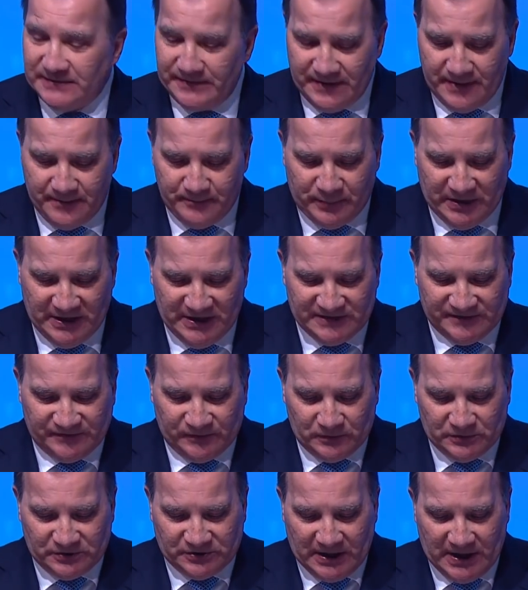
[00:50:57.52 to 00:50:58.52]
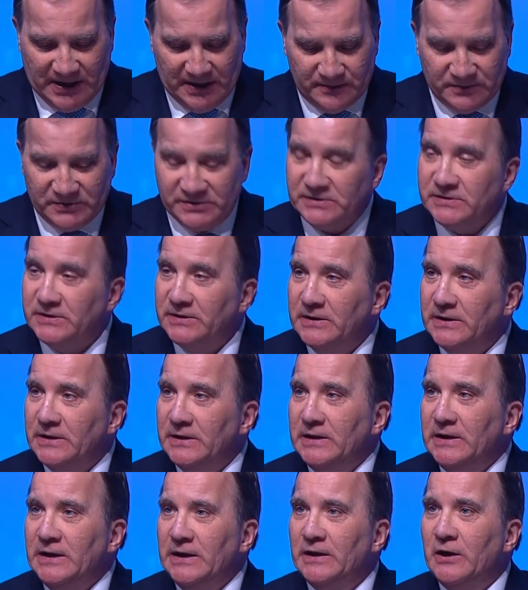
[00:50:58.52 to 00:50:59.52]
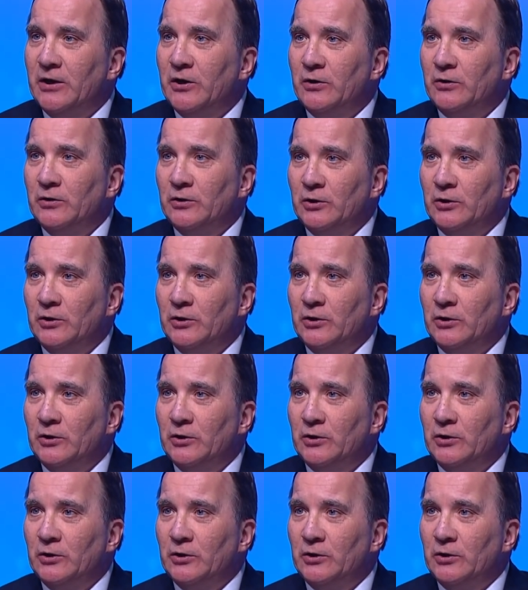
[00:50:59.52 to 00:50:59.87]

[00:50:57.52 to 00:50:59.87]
than peaceful times in our